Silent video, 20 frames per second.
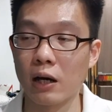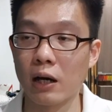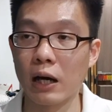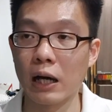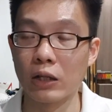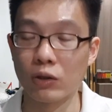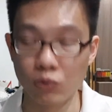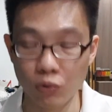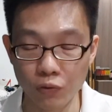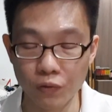
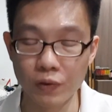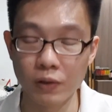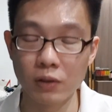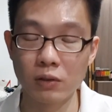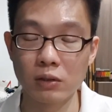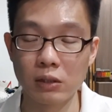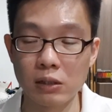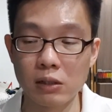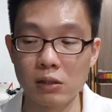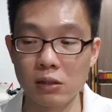I do feel
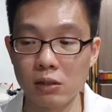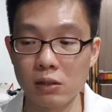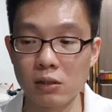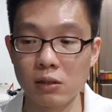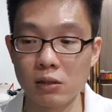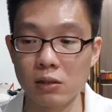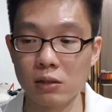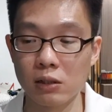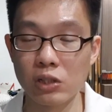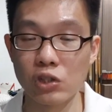the
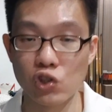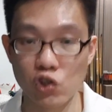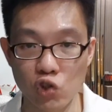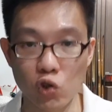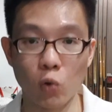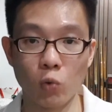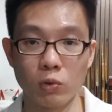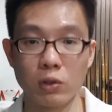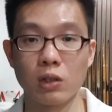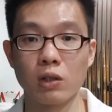
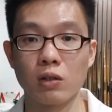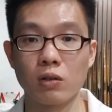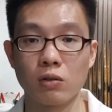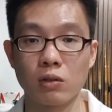jolt.